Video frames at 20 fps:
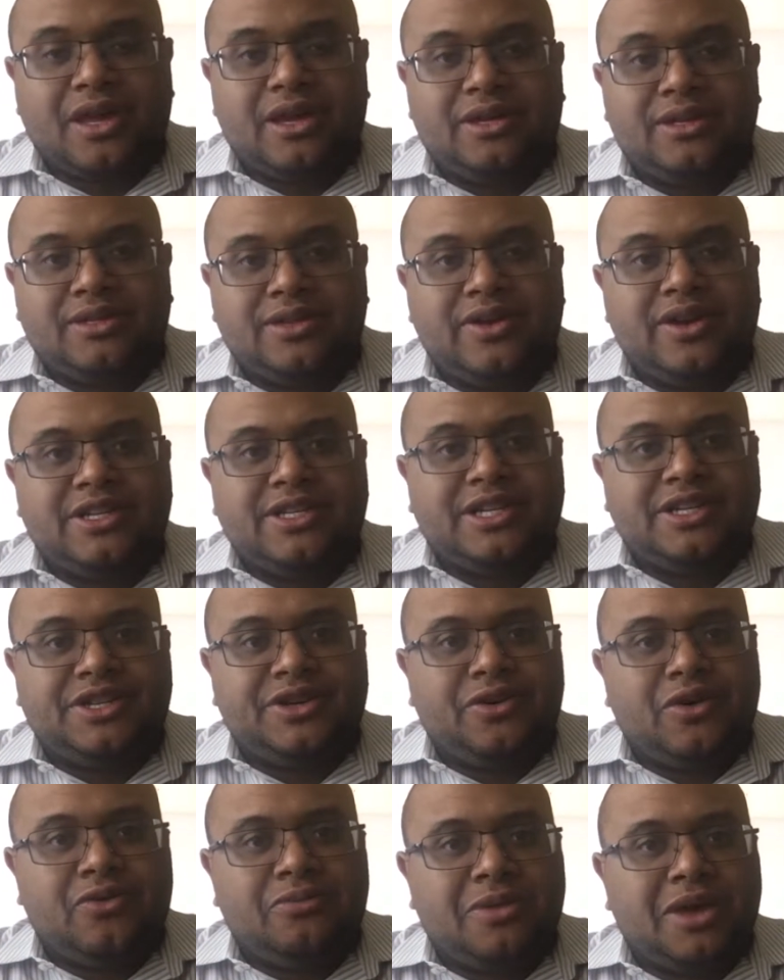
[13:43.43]

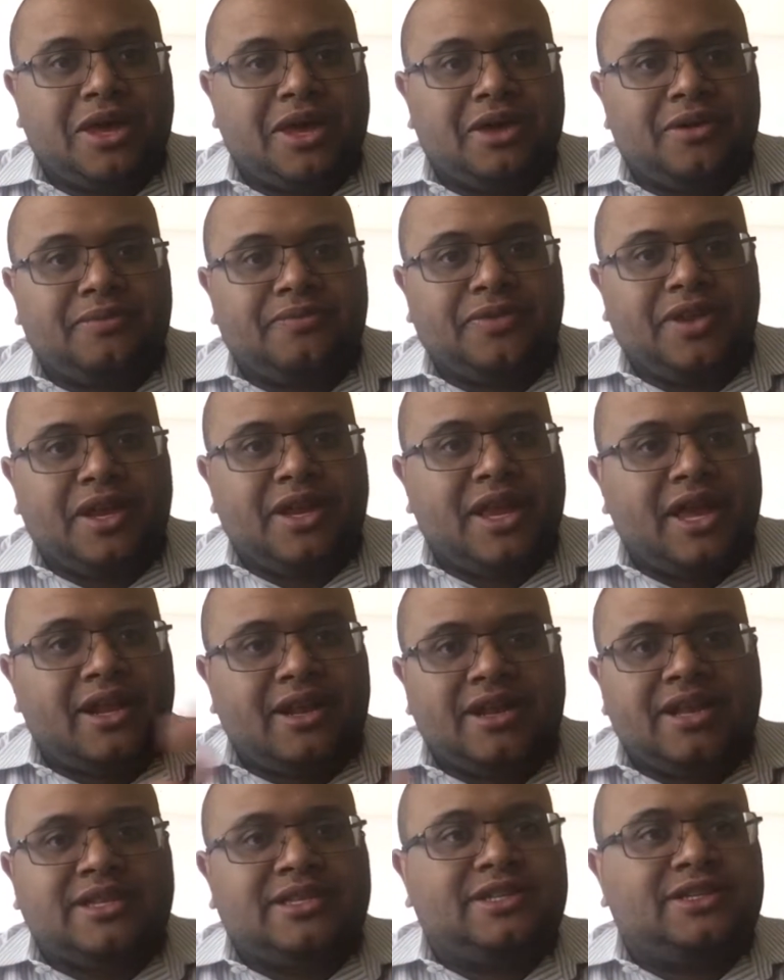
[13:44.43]
36-year-old man, and then
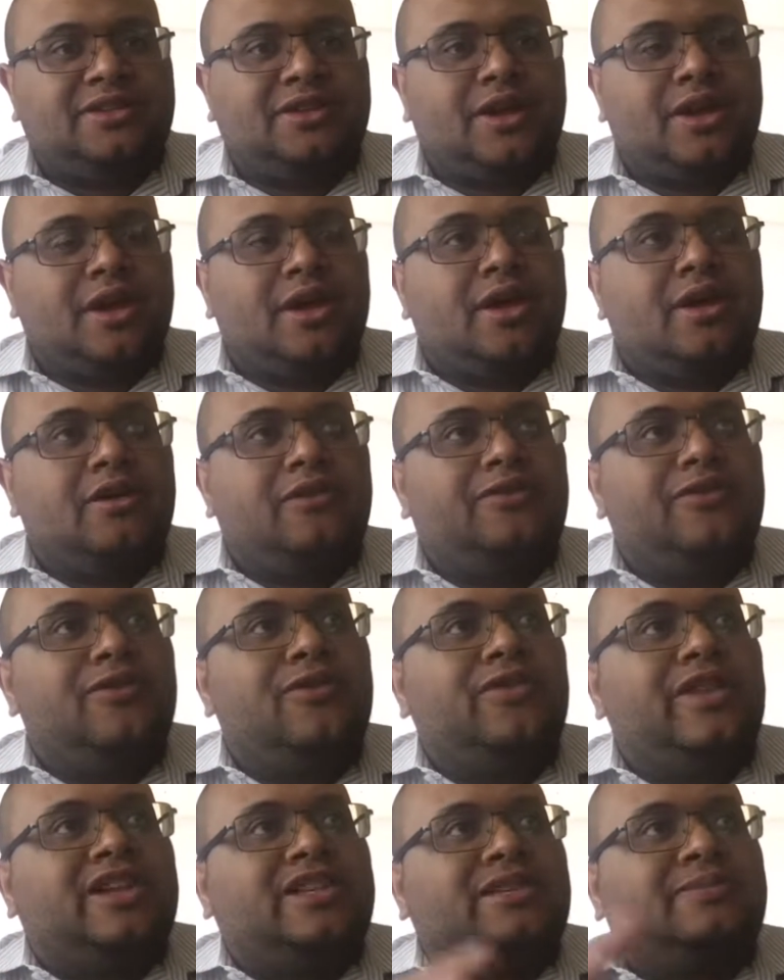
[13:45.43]
this fool
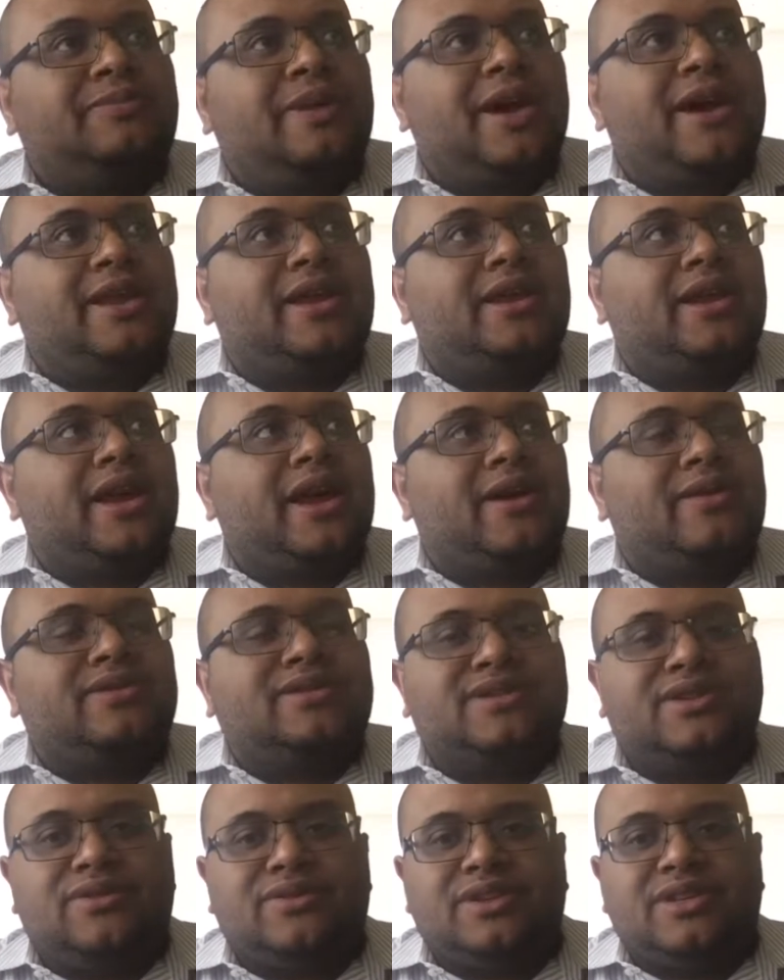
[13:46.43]
that spat in the
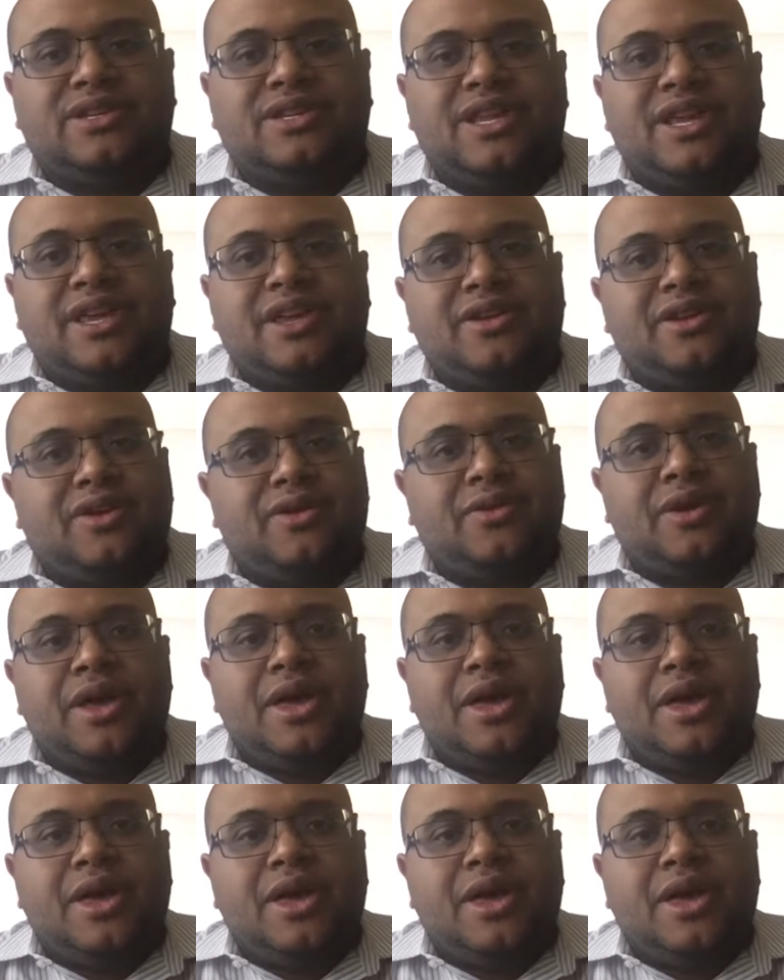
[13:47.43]
Arizona tea, you know,